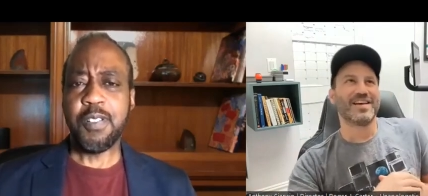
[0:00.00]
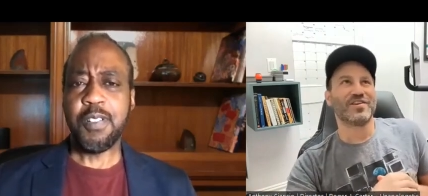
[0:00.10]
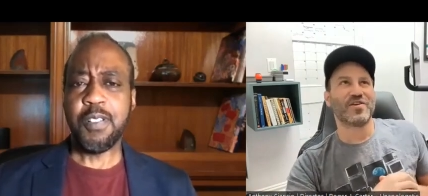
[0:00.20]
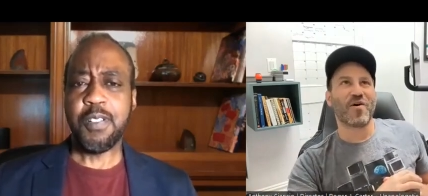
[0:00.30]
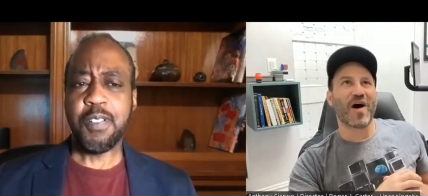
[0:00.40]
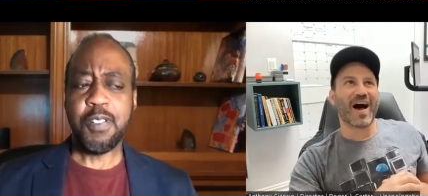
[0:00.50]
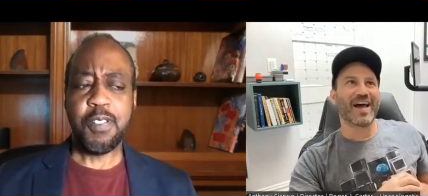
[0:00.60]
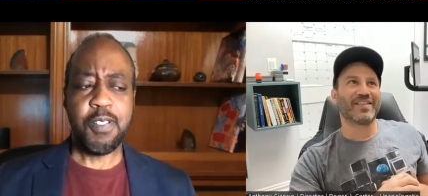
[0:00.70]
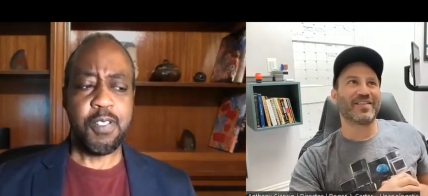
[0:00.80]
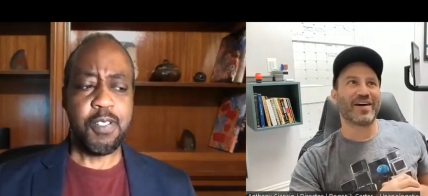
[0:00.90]
Speaker 1: You know,
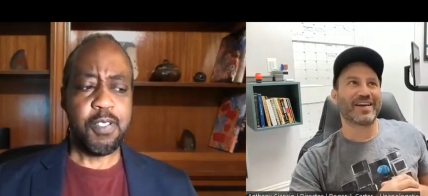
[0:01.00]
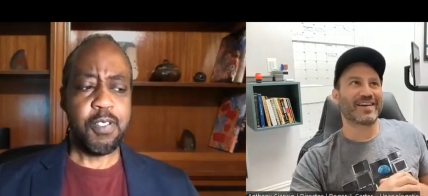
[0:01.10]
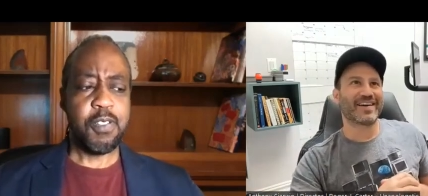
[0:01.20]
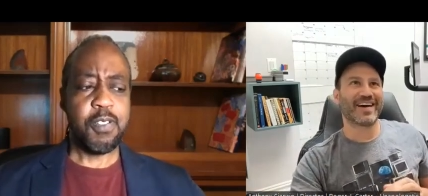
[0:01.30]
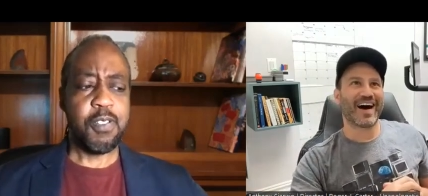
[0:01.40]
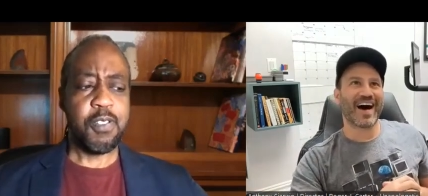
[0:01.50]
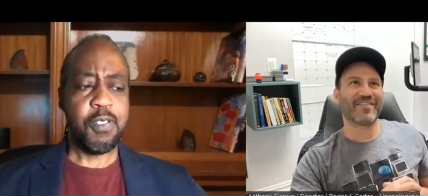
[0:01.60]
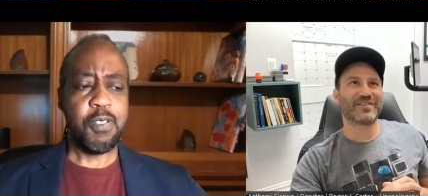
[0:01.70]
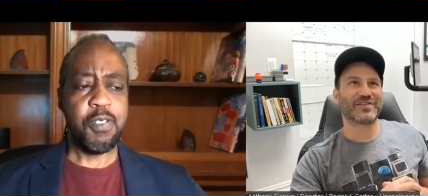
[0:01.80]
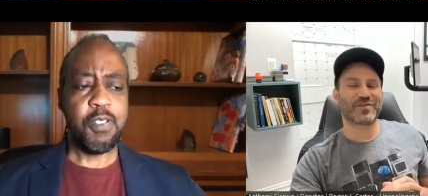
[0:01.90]
I like.
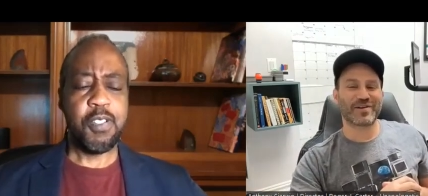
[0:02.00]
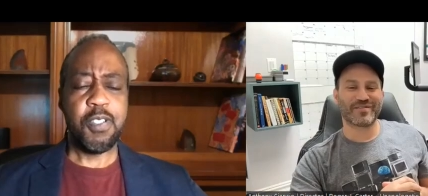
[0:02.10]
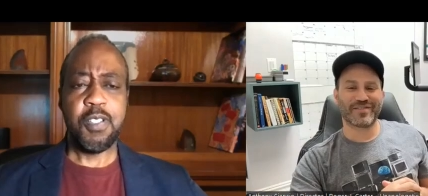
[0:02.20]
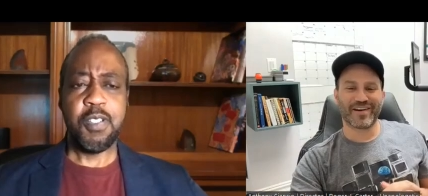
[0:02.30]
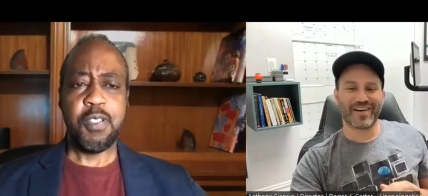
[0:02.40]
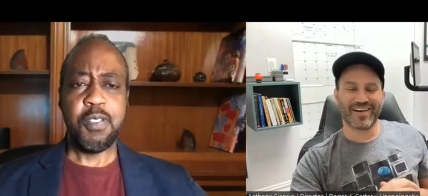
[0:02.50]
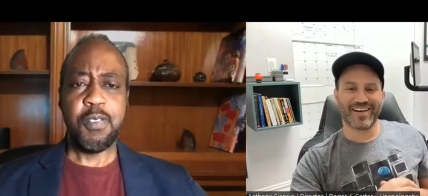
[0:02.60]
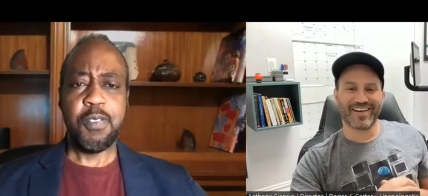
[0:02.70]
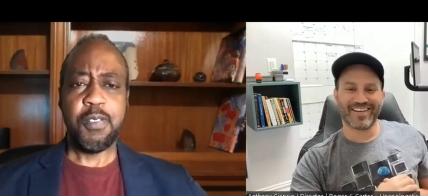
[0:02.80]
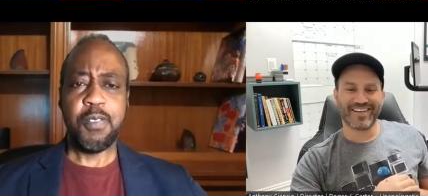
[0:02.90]
I'm sort of
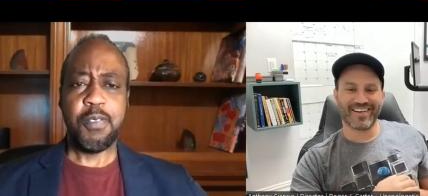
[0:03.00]
a.